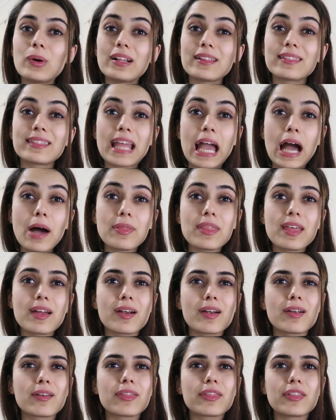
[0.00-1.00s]
Well, now
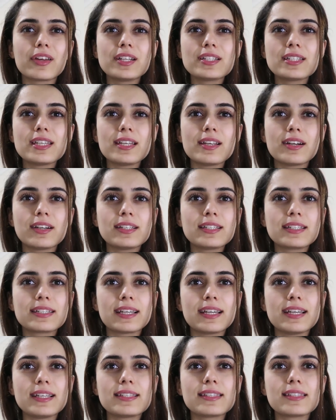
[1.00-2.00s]
there are 39
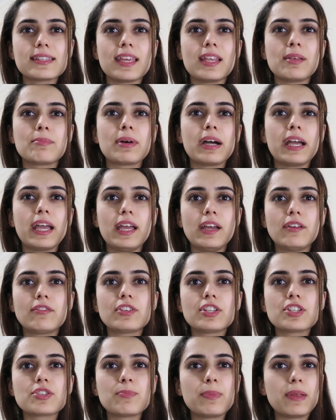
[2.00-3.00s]
days in my
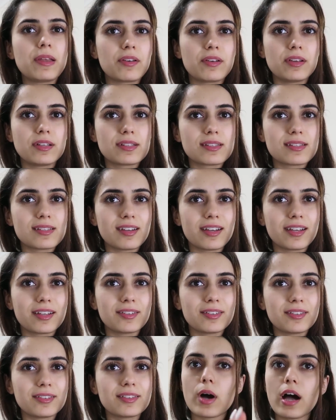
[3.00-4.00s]
average period
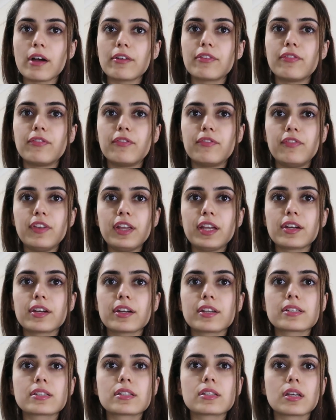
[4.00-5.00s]
cycle. I
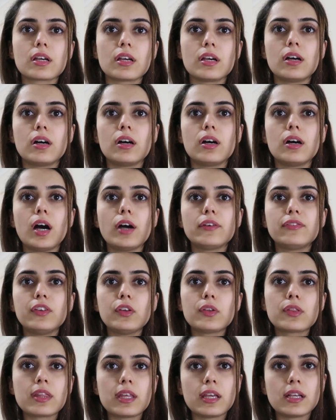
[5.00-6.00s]
figured a
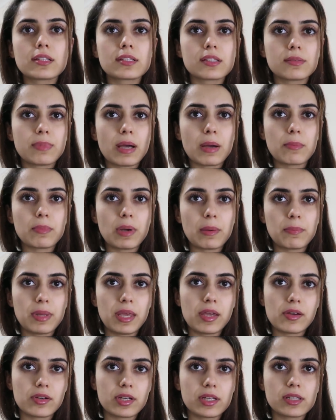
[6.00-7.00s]
few things about my
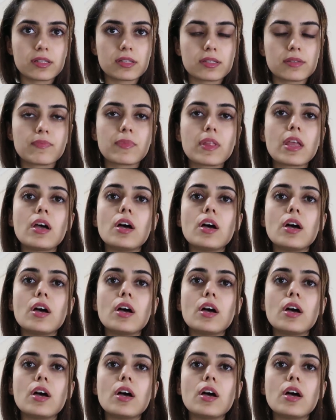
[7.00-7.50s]
periods.